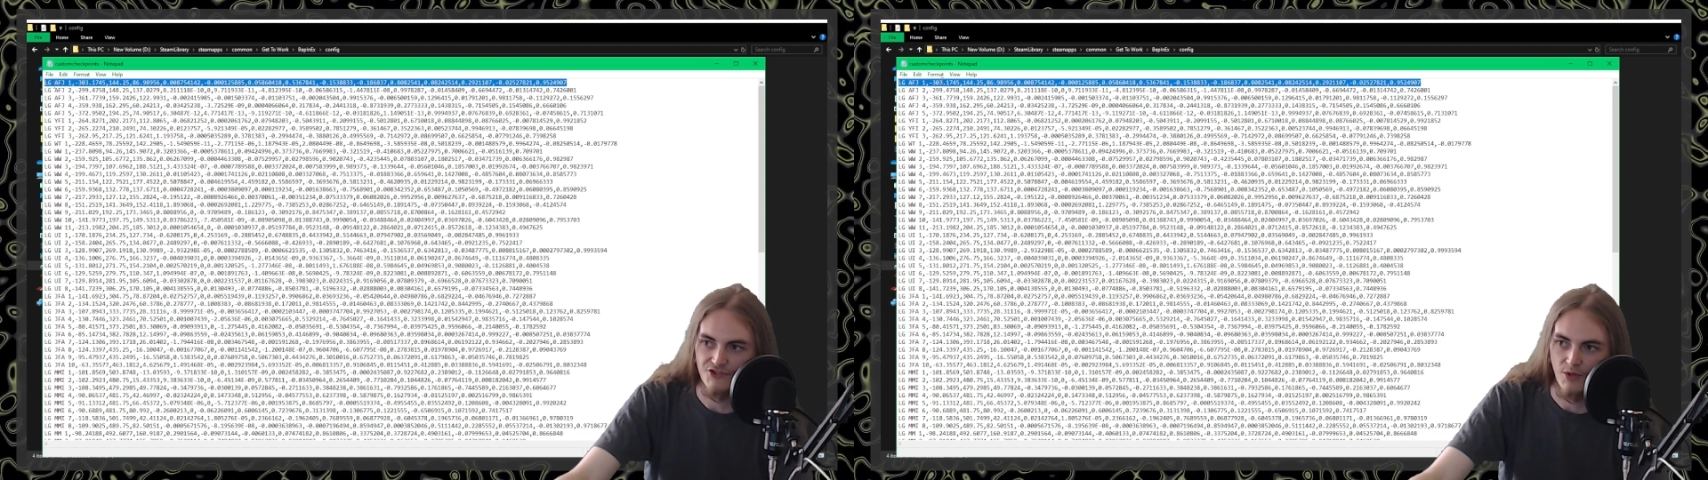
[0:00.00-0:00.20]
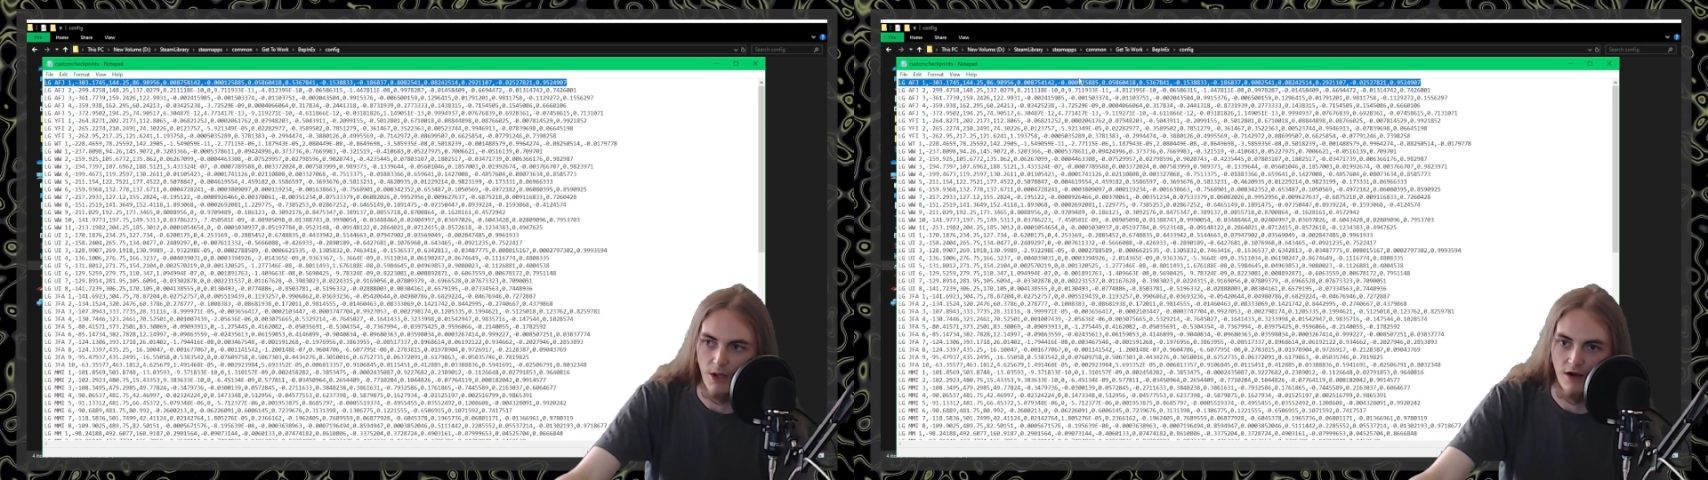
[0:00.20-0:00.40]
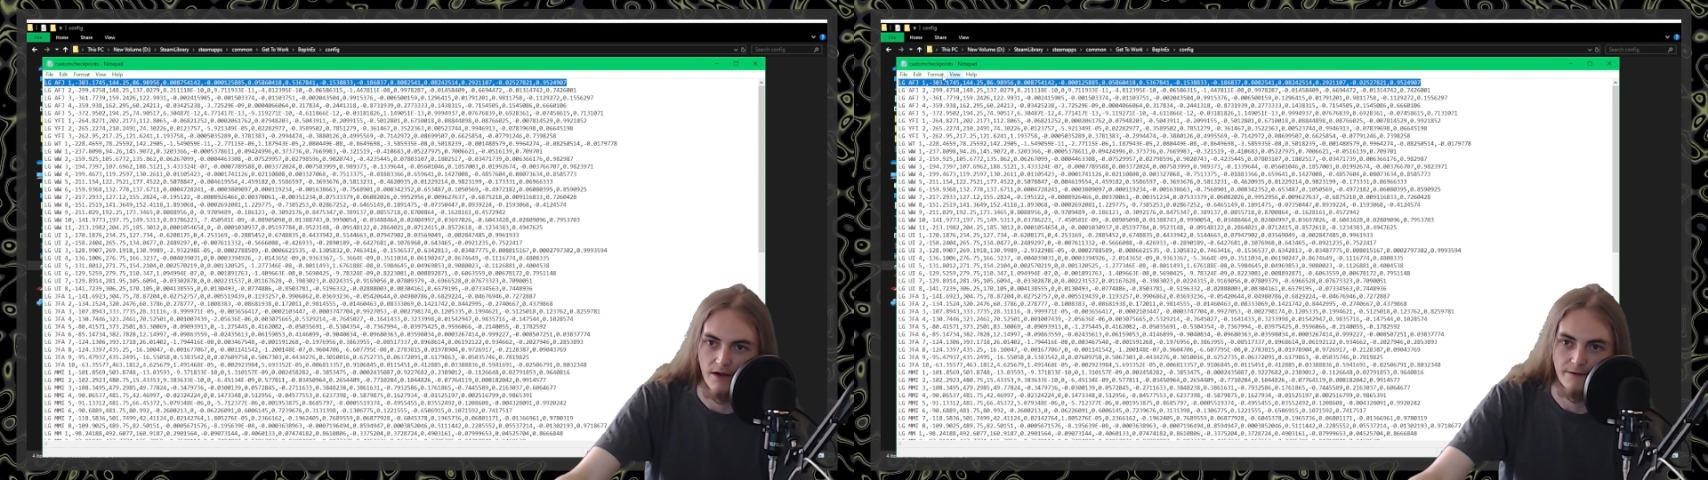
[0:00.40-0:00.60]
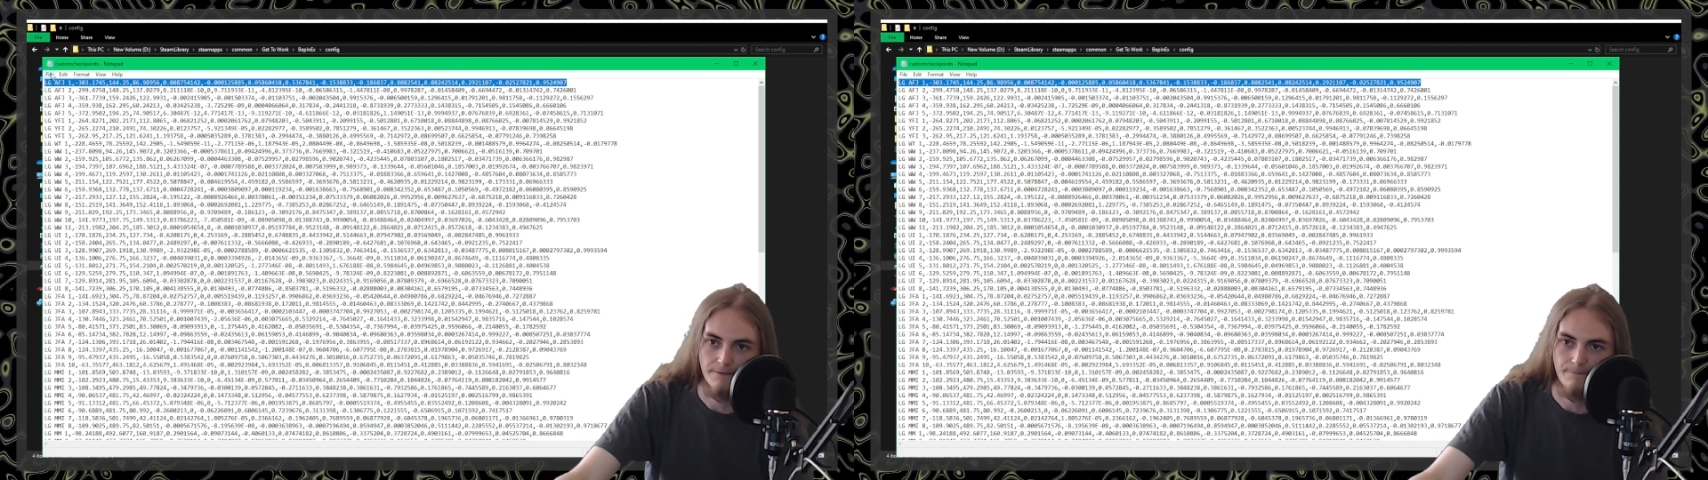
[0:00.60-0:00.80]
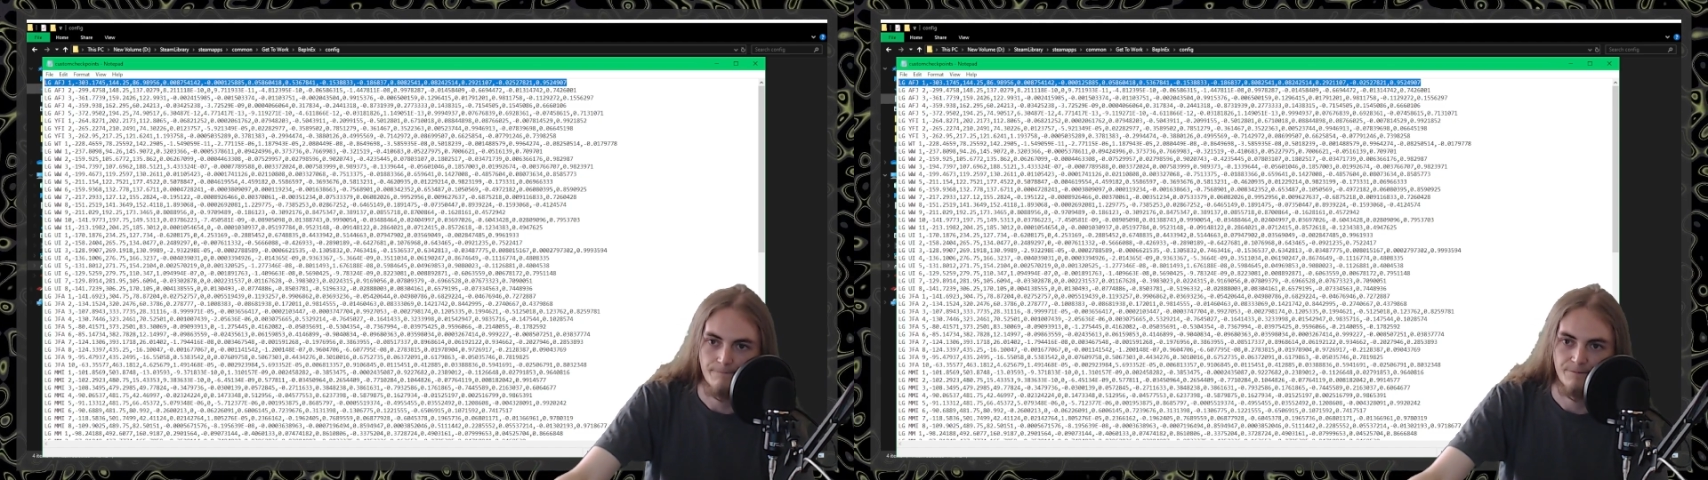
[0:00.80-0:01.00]
line
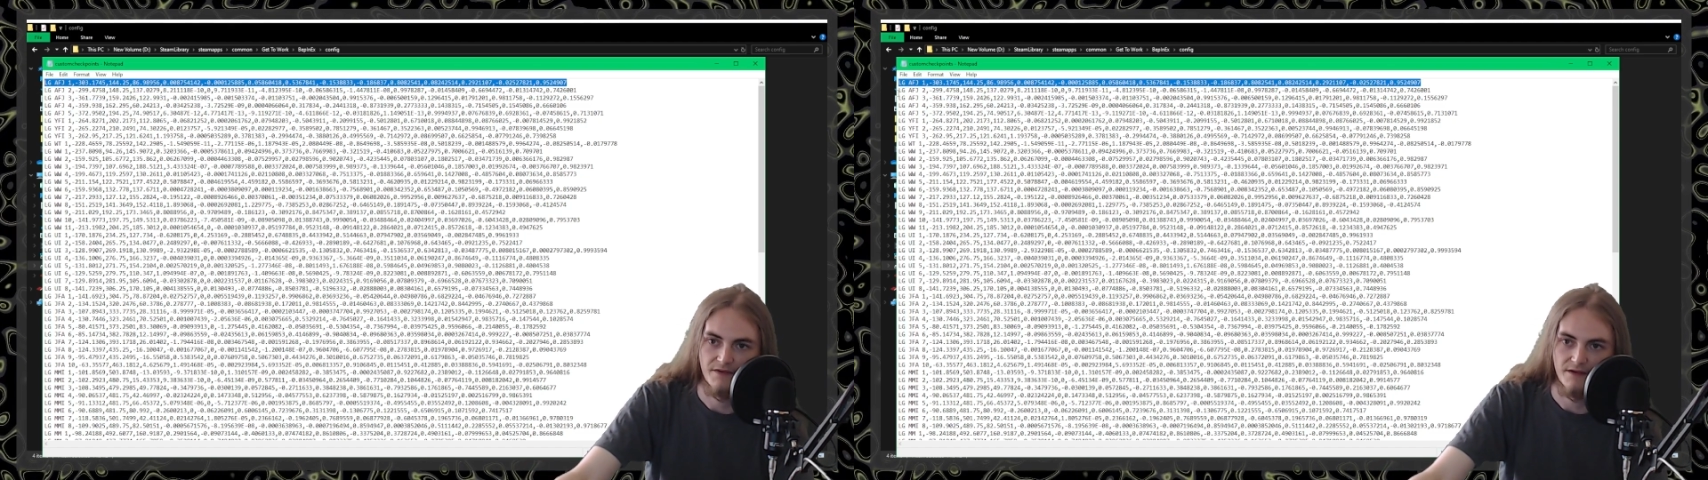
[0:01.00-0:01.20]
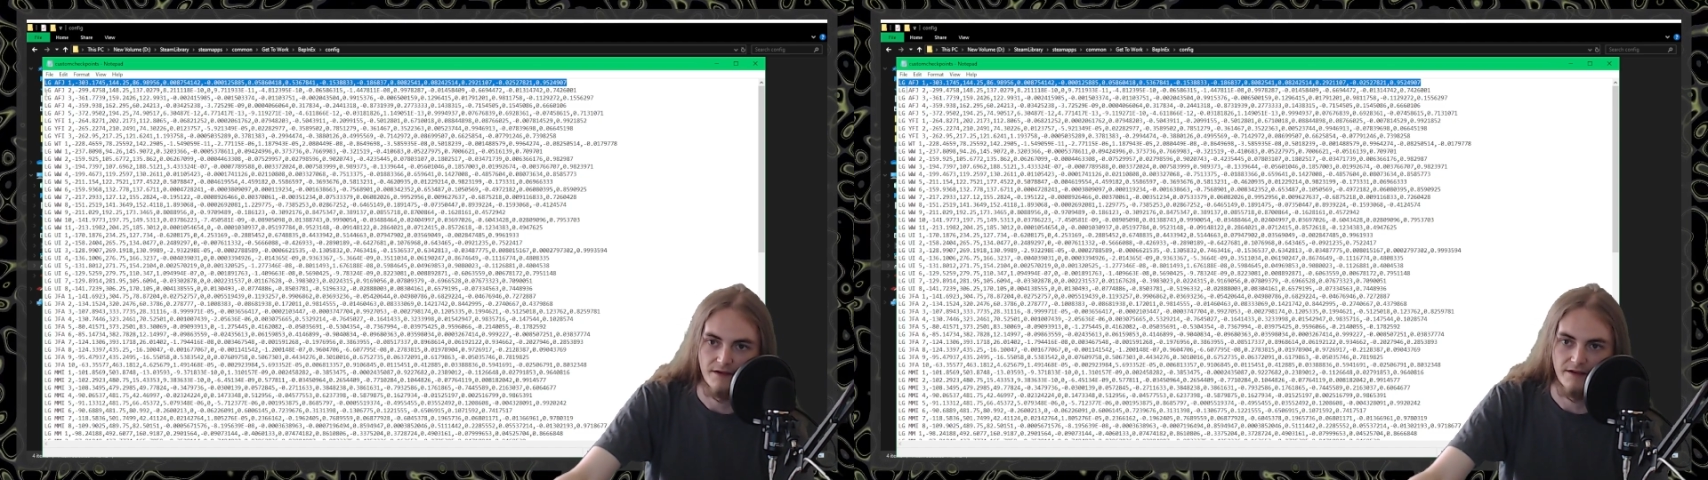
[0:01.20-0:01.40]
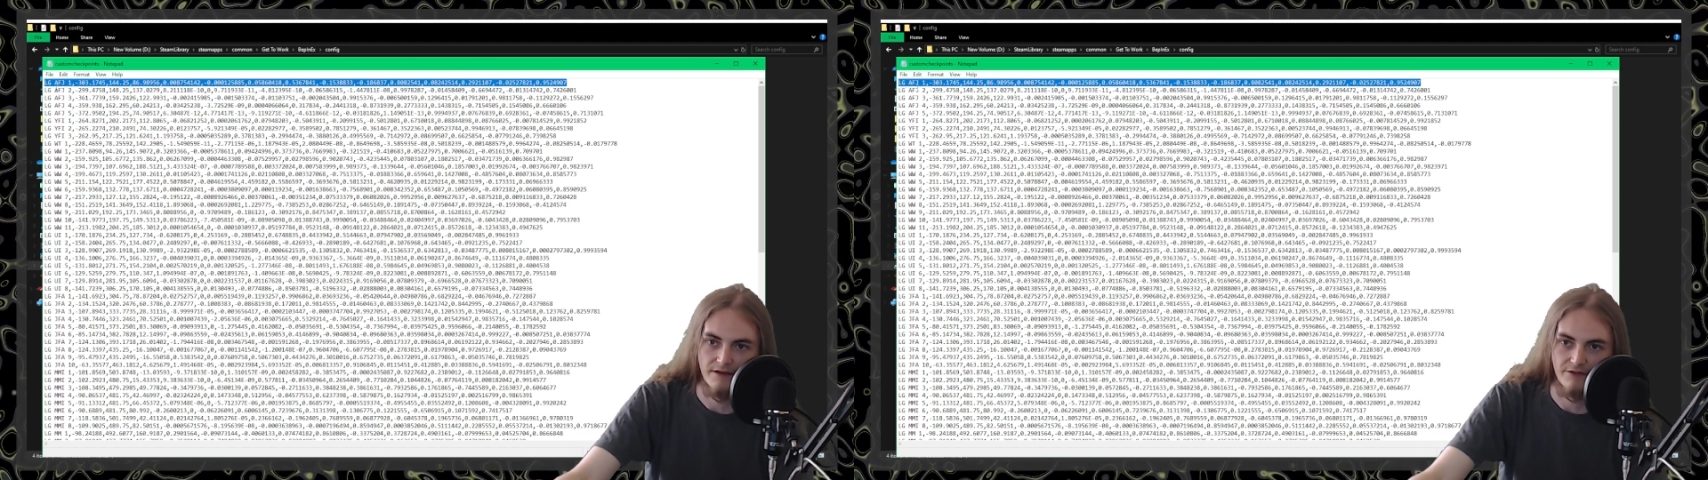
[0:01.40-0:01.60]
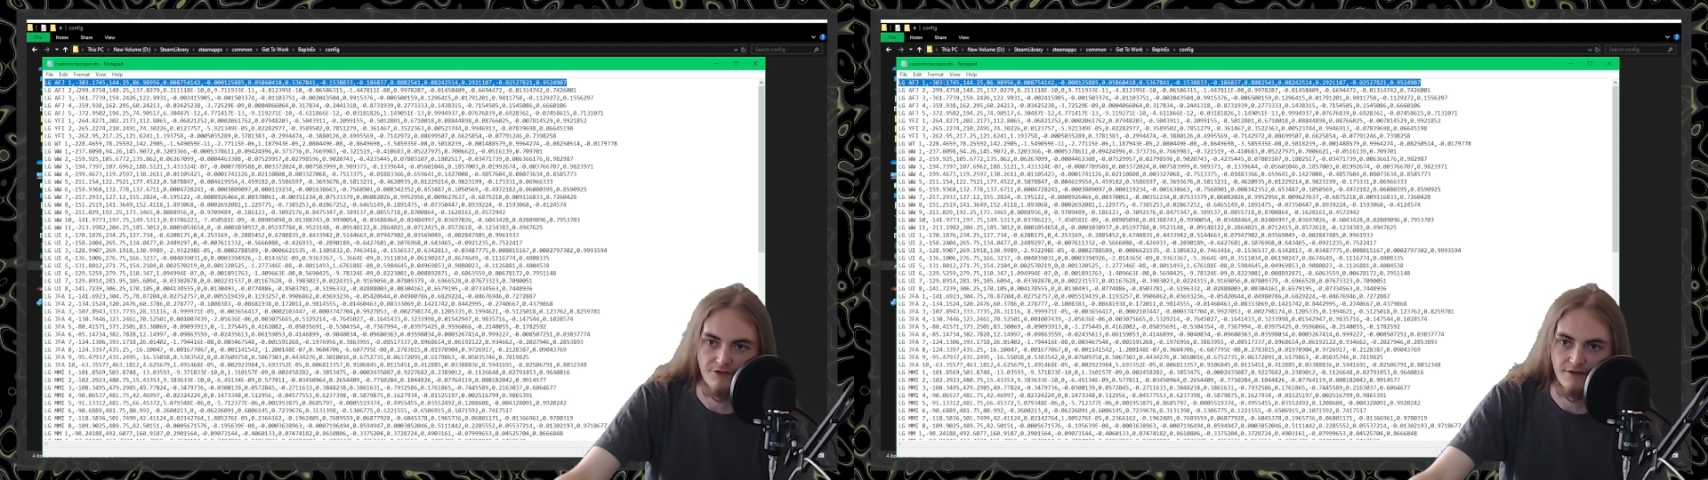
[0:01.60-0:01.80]
is